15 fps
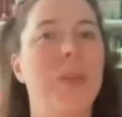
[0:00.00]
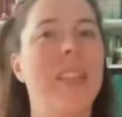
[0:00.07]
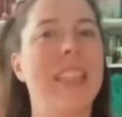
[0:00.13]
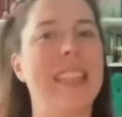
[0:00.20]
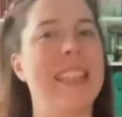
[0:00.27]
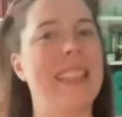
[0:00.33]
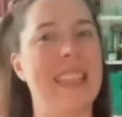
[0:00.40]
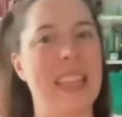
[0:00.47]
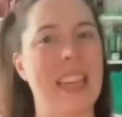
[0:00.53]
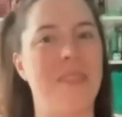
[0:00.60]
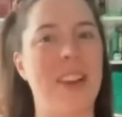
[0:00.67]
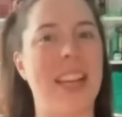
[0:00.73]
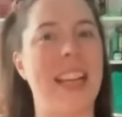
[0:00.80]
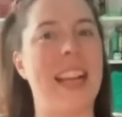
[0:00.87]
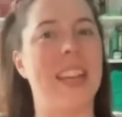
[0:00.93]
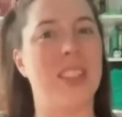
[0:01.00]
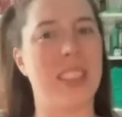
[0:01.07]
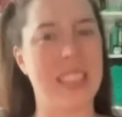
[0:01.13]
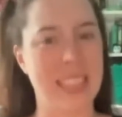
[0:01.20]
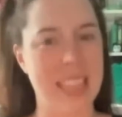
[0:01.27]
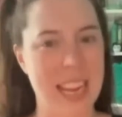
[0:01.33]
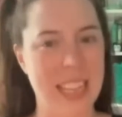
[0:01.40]
really going to see if I can
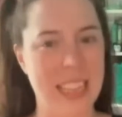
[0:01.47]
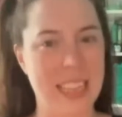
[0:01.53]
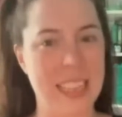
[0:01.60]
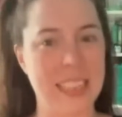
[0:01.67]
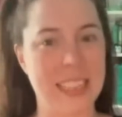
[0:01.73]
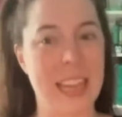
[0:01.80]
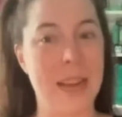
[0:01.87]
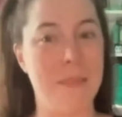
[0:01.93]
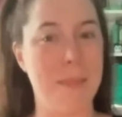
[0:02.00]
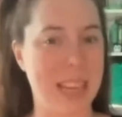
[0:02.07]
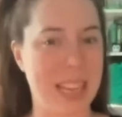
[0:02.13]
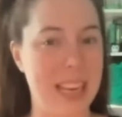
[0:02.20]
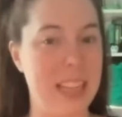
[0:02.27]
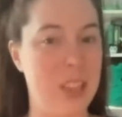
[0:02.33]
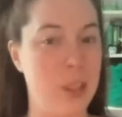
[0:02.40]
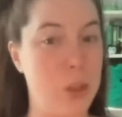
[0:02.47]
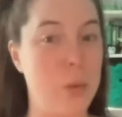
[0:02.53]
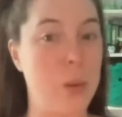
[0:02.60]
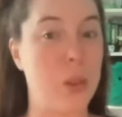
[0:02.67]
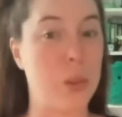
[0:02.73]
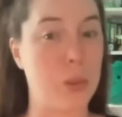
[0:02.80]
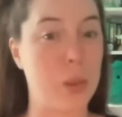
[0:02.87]
actually take this and make it into
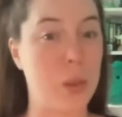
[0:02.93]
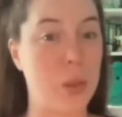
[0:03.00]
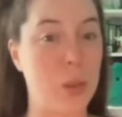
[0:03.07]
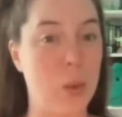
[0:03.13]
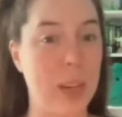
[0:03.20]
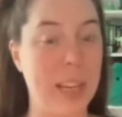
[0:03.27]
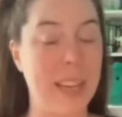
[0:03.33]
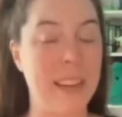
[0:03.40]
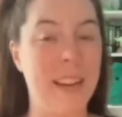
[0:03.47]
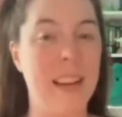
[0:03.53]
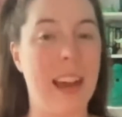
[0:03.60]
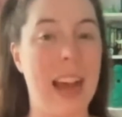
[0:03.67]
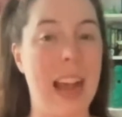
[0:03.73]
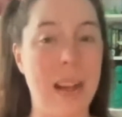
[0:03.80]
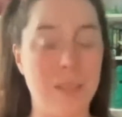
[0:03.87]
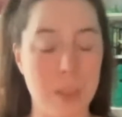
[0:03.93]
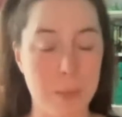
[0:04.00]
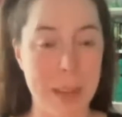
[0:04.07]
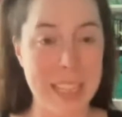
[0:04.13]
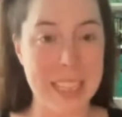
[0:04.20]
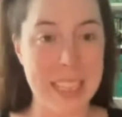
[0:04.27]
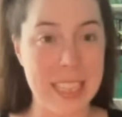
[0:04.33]
a short story. I have some
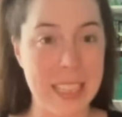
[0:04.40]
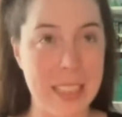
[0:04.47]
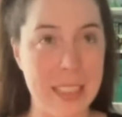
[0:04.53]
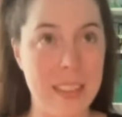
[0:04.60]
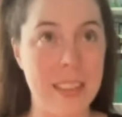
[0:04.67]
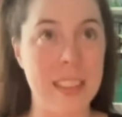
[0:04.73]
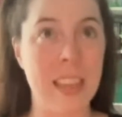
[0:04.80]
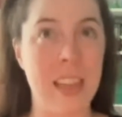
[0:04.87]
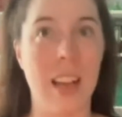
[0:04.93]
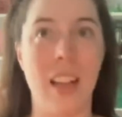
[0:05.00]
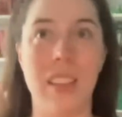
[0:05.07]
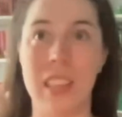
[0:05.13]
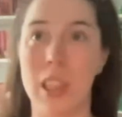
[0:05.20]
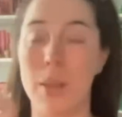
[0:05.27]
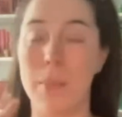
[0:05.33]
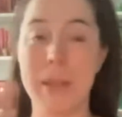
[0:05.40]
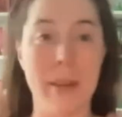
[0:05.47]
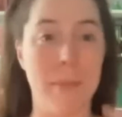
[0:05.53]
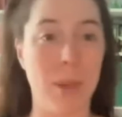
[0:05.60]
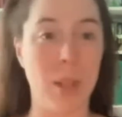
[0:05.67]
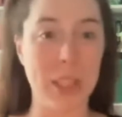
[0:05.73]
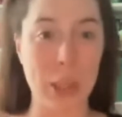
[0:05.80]
ideas, a little bit
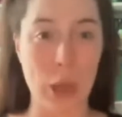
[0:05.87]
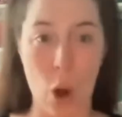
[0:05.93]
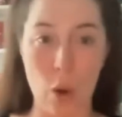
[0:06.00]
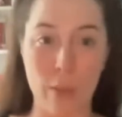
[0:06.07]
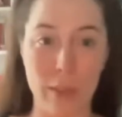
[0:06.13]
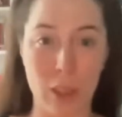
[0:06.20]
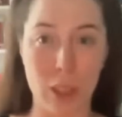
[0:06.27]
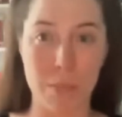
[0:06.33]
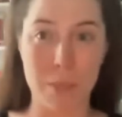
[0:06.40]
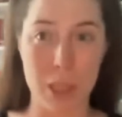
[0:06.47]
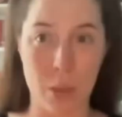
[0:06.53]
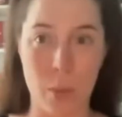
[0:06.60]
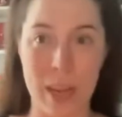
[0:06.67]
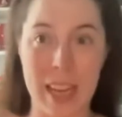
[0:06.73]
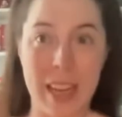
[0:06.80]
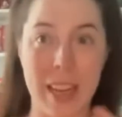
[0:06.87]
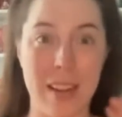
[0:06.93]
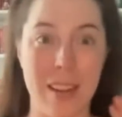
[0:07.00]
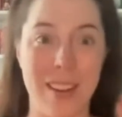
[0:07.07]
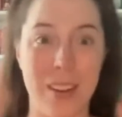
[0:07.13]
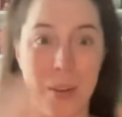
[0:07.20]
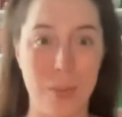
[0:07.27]
of mulling over
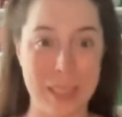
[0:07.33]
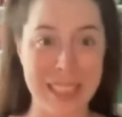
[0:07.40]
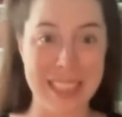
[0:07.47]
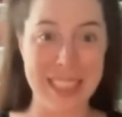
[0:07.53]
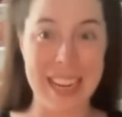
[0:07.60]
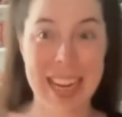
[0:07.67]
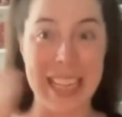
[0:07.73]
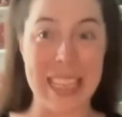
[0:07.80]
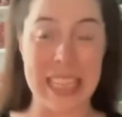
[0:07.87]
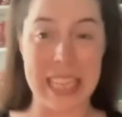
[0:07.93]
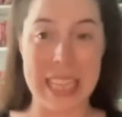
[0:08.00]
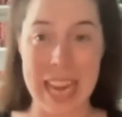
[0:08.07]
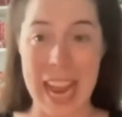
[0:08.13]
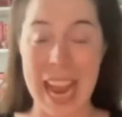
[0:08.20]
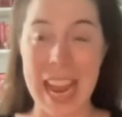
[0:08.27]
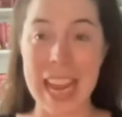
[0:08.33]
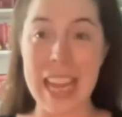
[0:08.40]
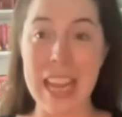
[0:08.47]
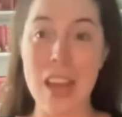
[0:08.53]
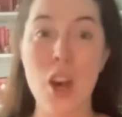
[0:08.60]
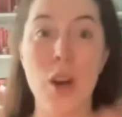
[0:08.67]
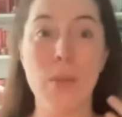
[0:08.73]
between Wednesday and
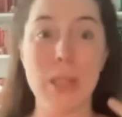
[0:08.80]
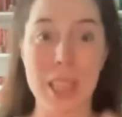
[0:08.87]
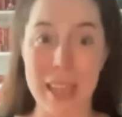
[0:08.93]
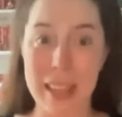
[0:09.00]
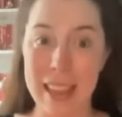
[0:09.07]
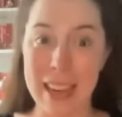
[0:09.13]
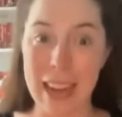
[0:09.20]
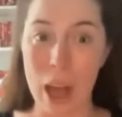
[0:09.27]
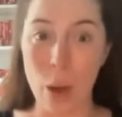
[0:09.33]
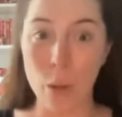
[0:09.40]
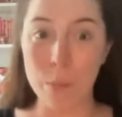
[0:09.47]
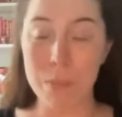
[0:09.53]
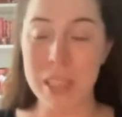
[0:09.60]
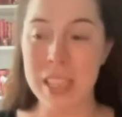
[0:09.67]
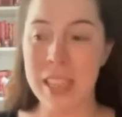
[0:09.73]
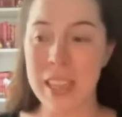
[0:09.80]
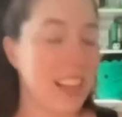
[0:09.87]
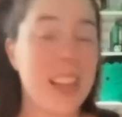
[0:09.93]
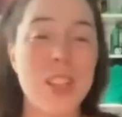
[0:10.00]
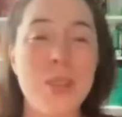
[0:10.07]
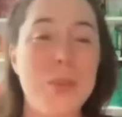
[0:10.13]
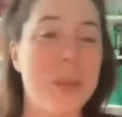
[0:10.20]
today, which I think helped.
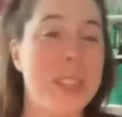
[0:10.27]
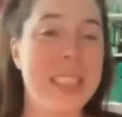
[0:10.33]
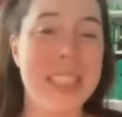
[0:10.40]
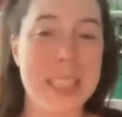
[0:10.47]
Let us roll the